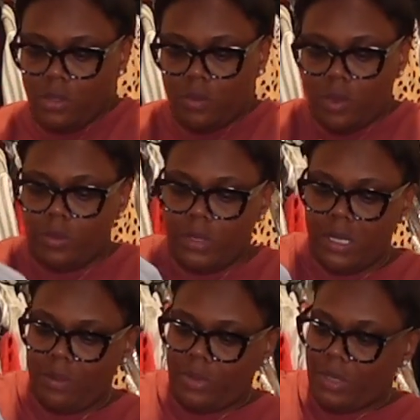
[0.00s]
You can work with
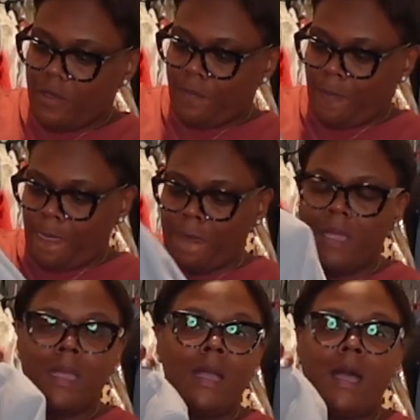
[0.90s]
that, but
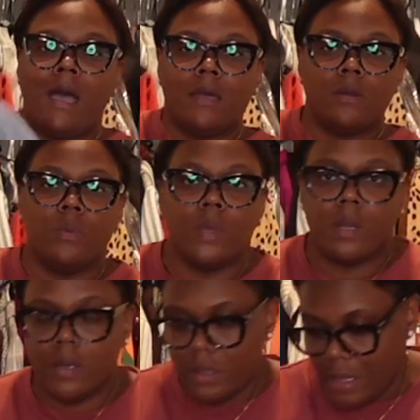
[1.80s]
I don't wear it.